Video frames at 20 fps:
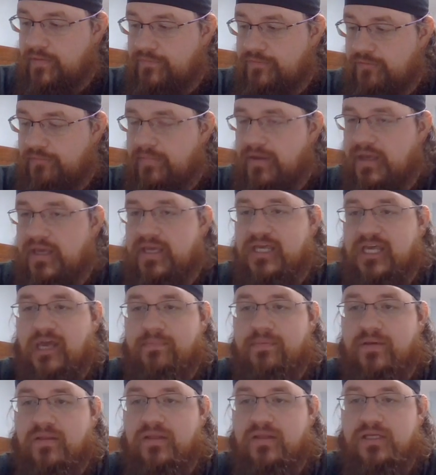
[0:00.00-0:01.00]
for me,
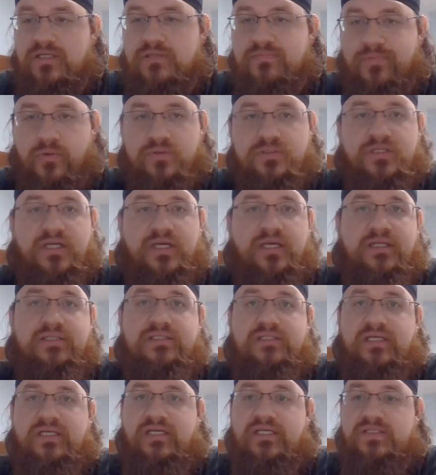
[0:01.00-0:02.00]
keeping these
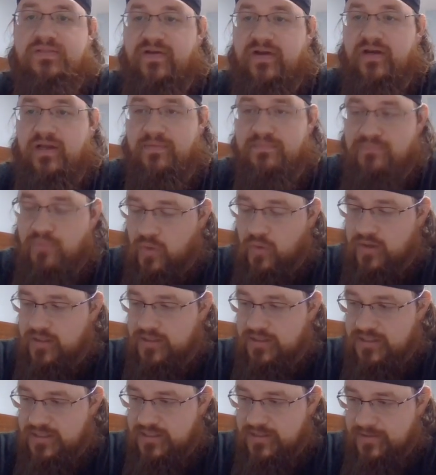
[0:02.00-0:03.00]
Moleskines is very
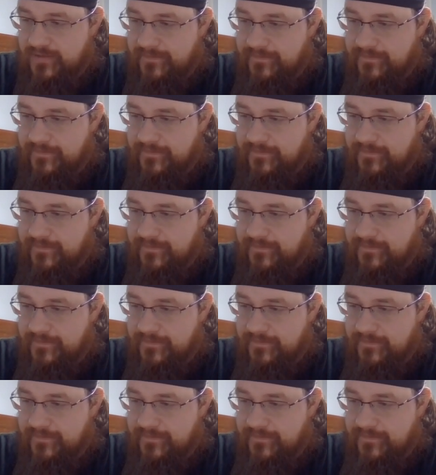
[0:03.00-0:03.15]
important,